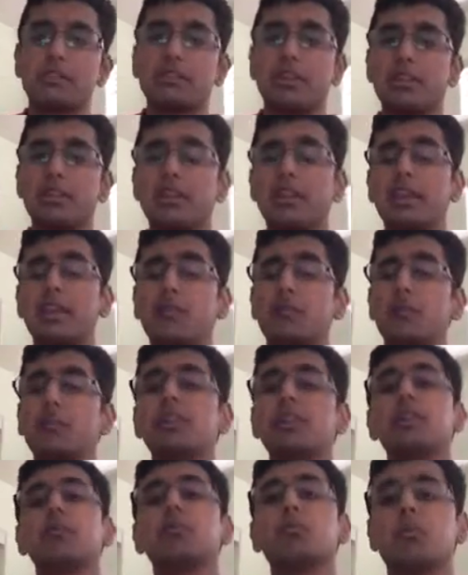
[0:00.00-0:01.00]
So I think it
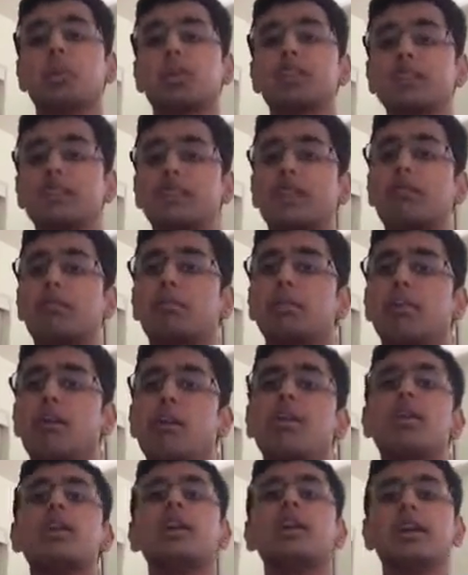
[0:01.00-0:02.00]
really works in that
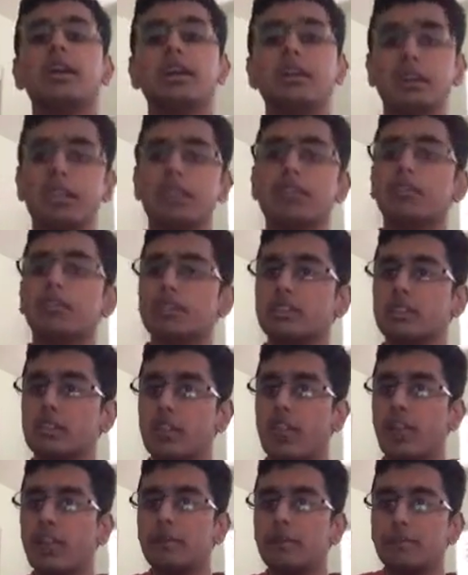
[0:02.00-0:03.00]
regard even
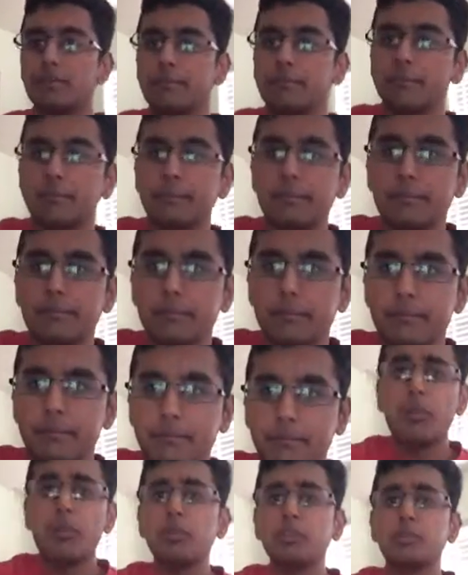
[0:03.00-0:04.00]
today.
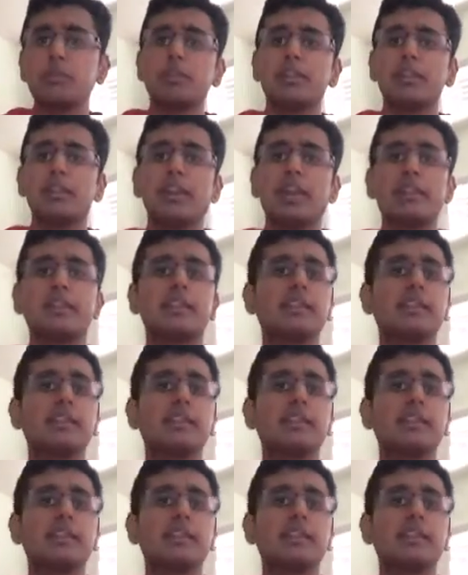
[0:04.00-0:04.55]
Ultimately, I